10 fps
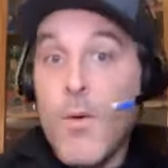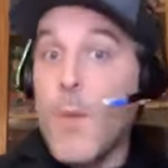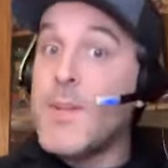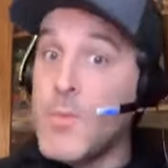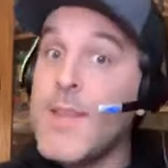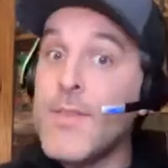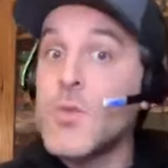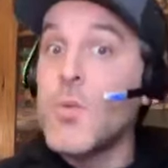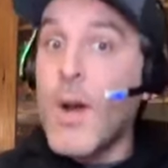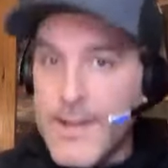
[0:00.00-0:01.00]
well, between the
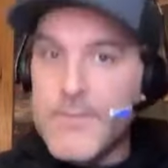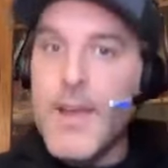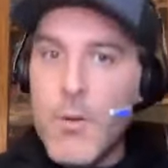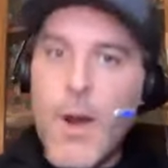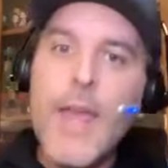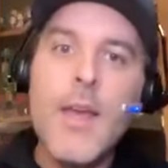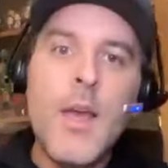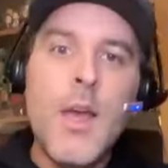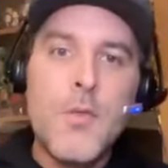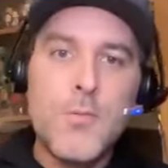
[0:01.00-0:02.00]
20s anyway,
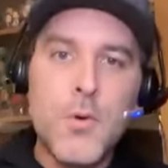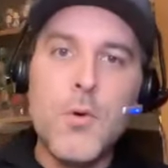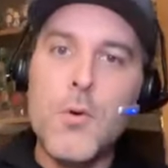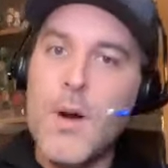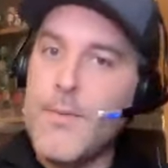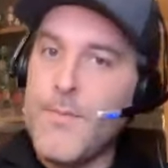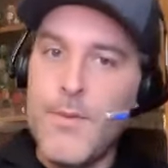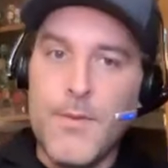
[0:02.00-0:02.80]
through uh,